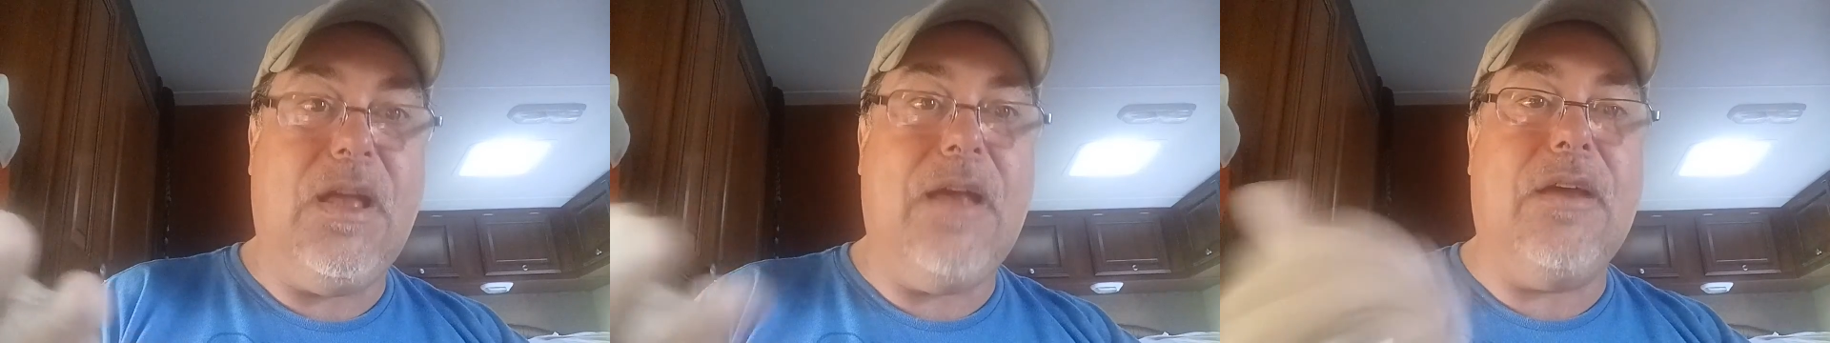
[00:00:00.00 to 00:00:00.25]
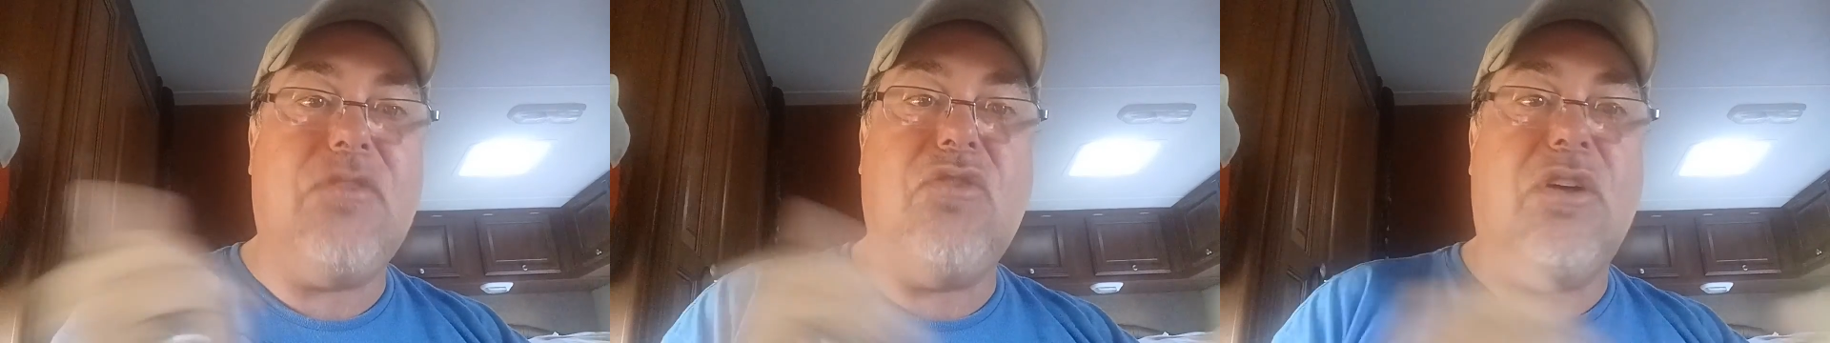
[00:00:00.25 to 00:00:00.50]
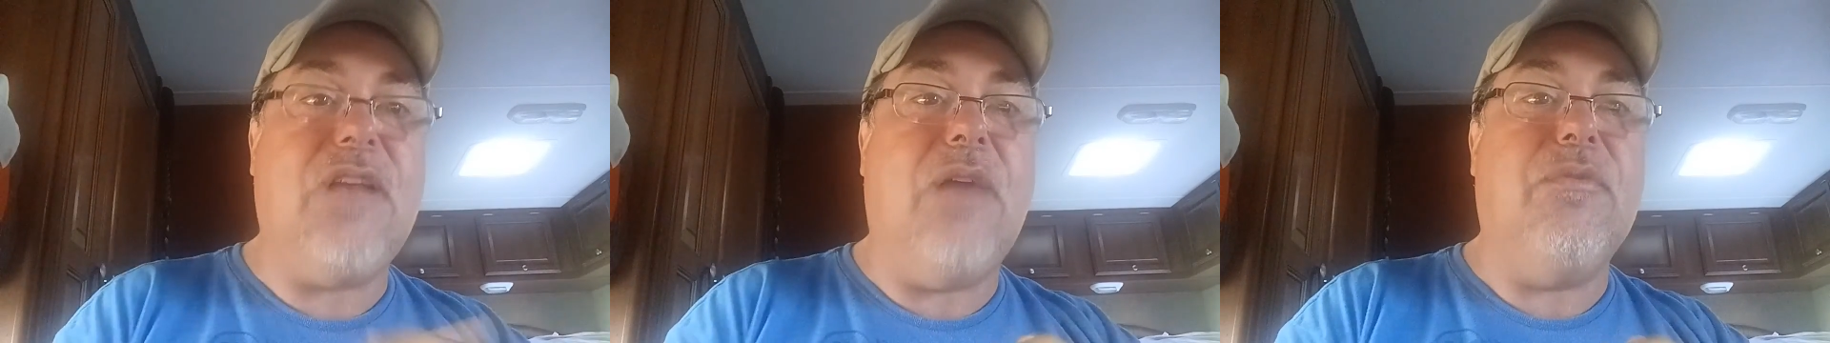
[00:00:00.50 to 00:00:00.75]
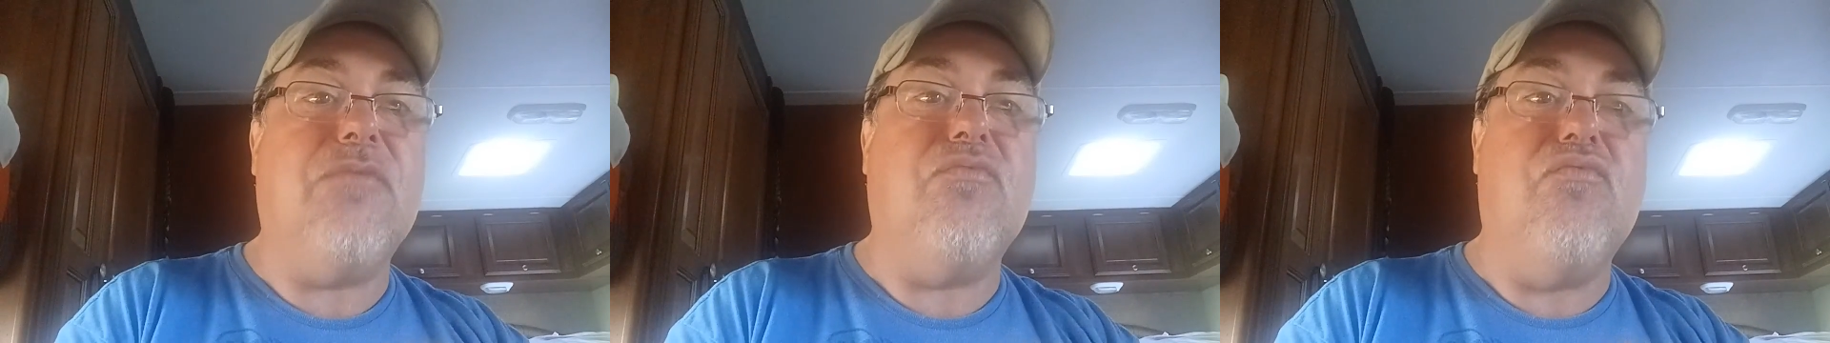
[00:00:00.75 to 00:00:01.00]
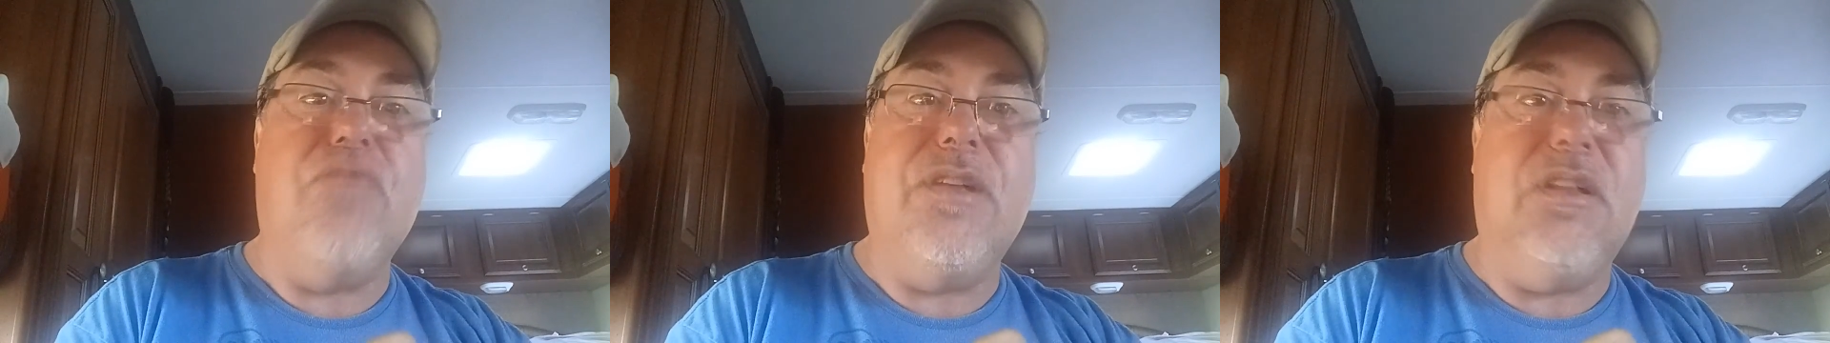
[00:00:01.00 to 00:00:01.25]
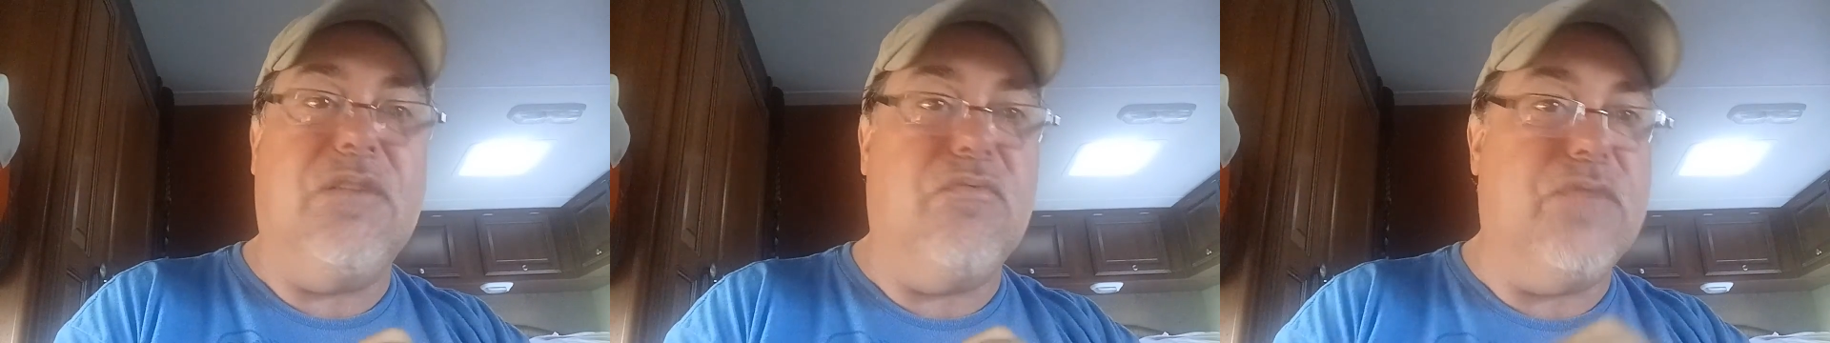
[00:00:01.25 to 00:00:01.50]
And I thought that was
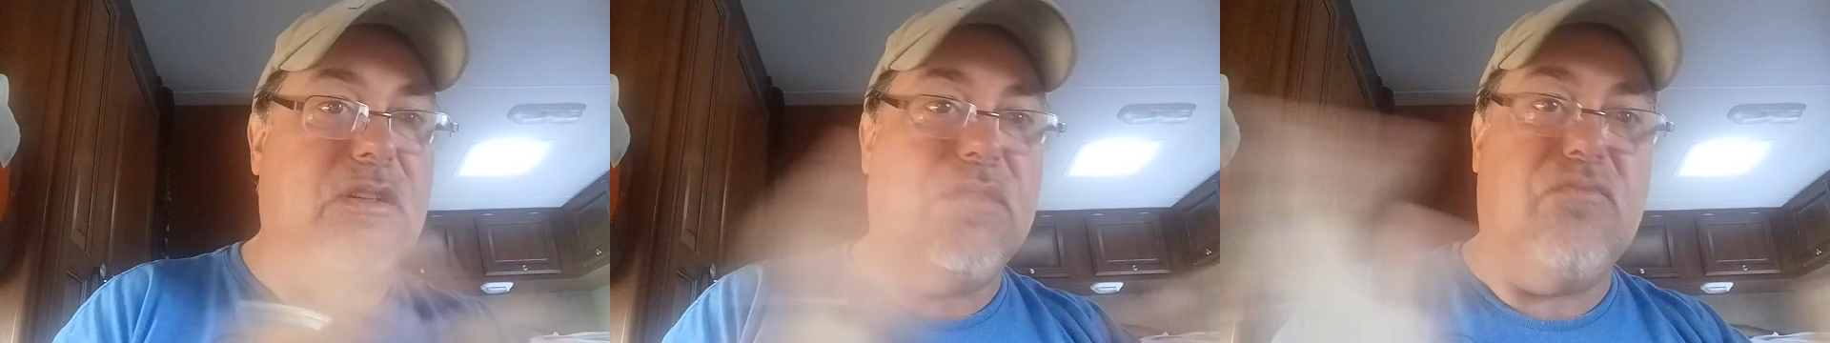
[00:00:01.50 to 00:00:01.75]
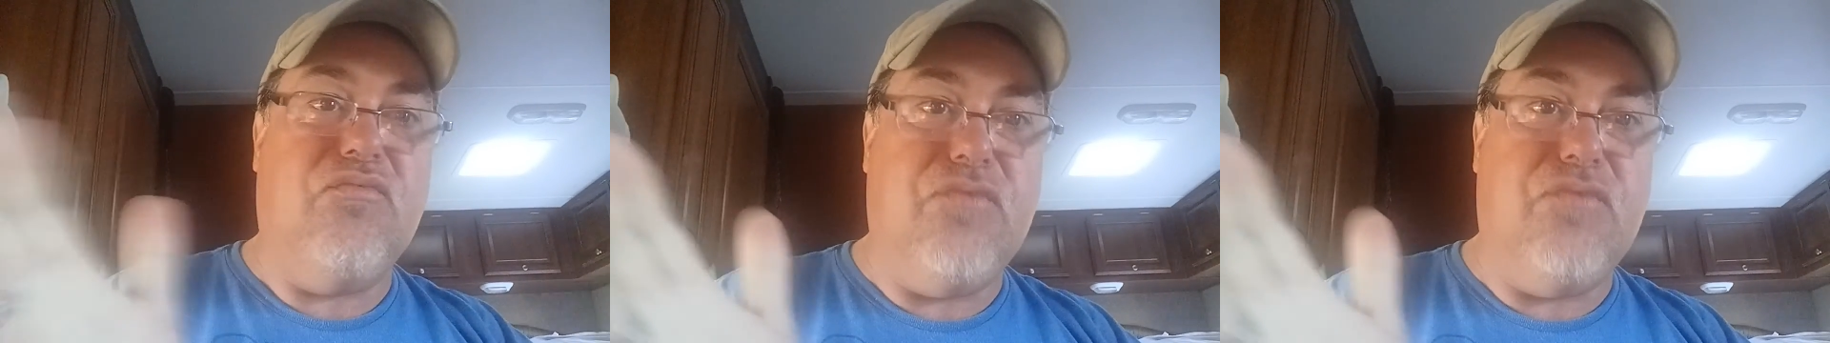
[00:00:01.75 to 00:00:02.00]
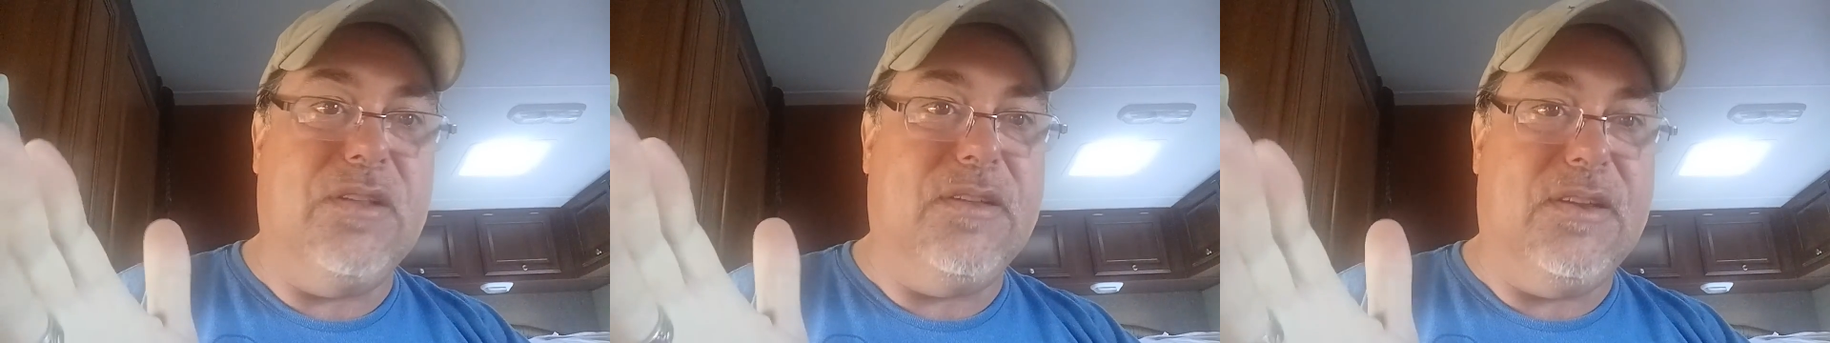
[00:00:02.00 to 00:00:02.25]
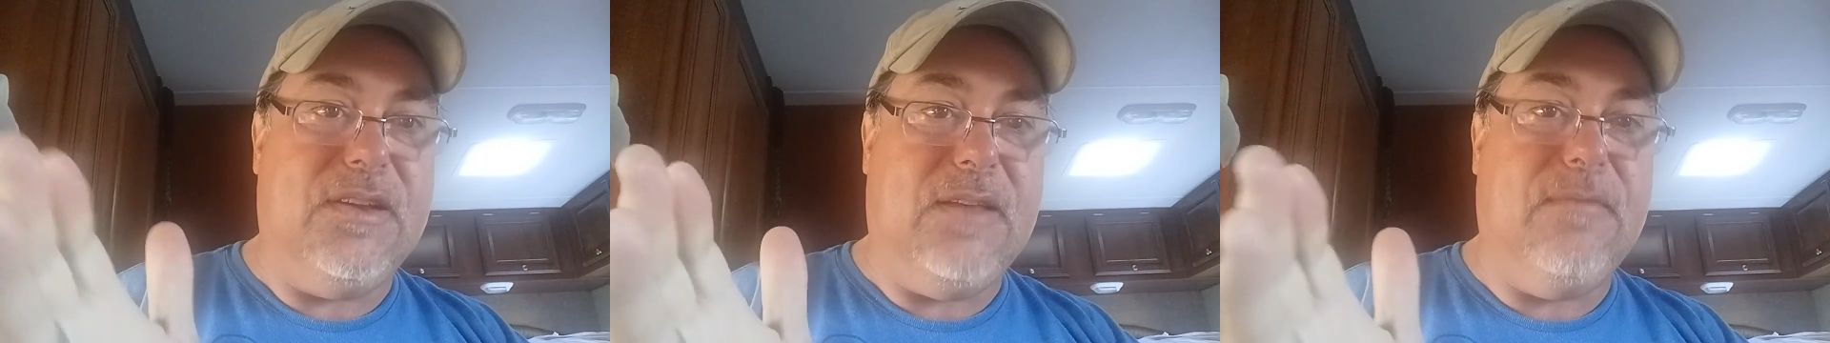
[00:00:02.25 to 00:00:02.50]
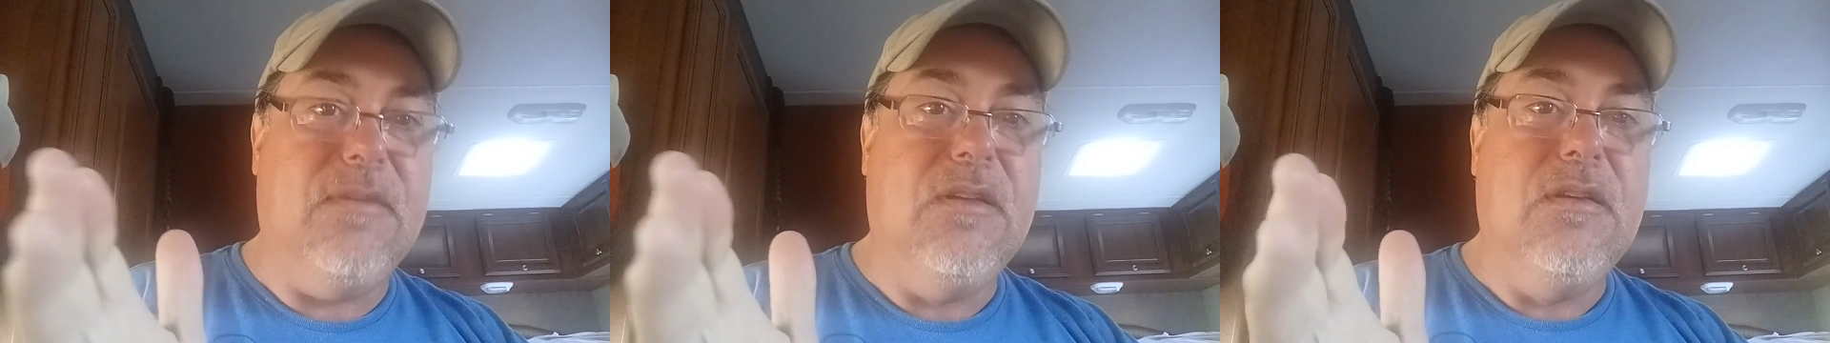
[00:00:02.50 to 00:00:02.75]
really, really, really neat.